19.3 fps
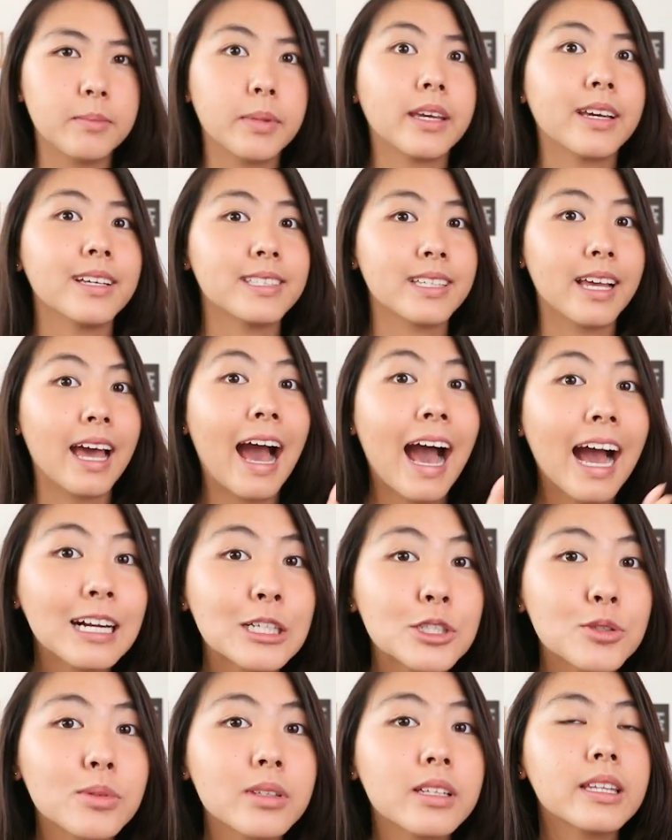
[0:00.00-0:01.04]
because
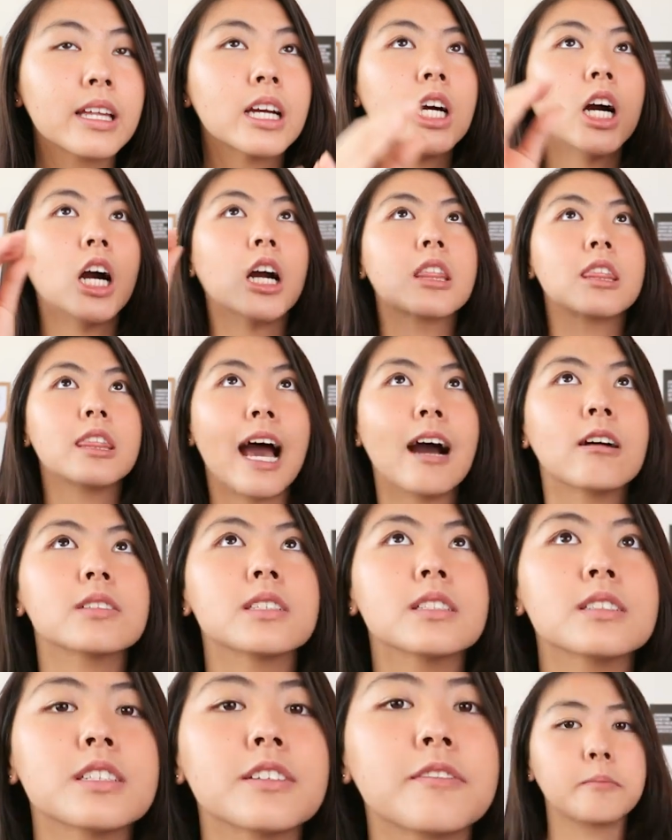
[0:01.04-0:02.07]
actually there are
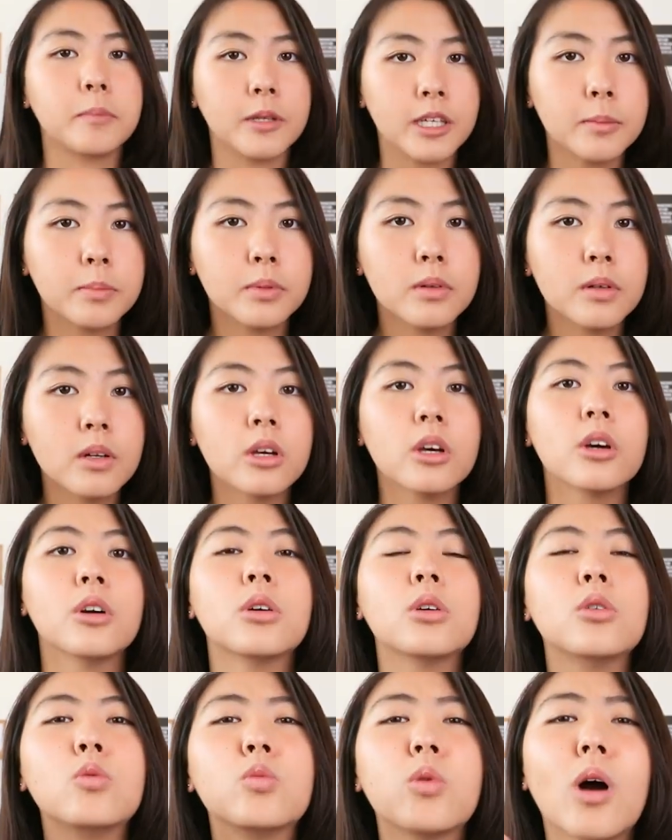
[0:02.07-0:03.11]
thousands of people
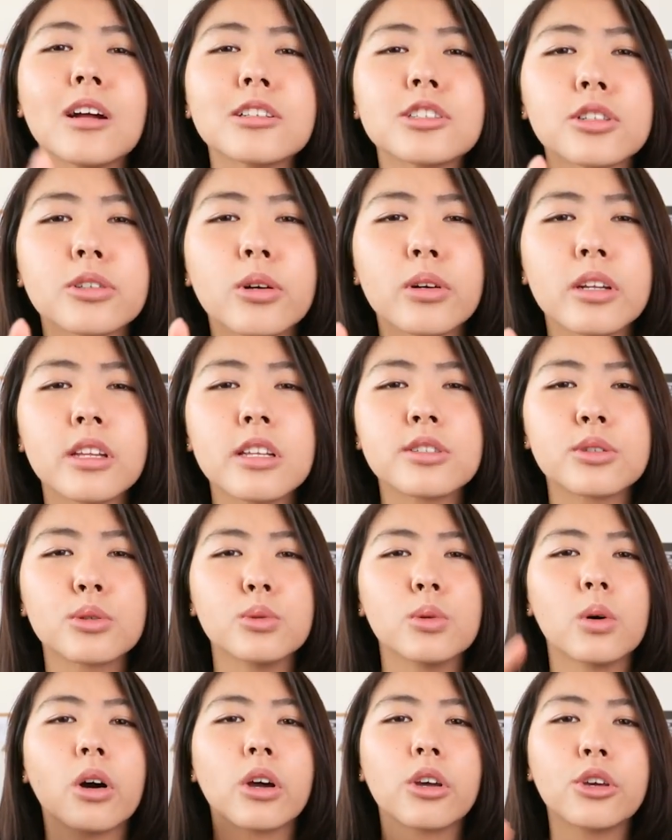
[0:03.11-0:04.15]
who want to go to the
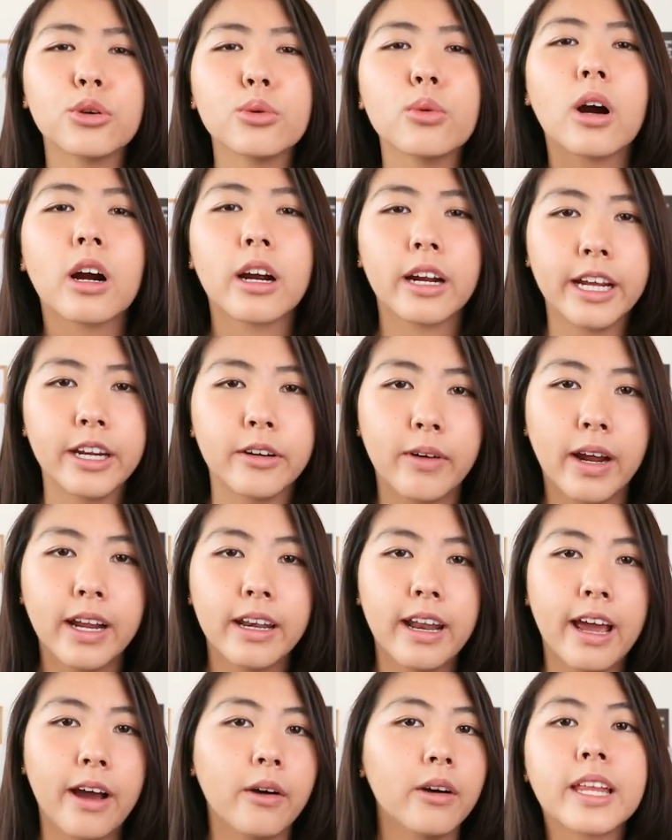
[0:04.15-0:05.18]
school you are in right now.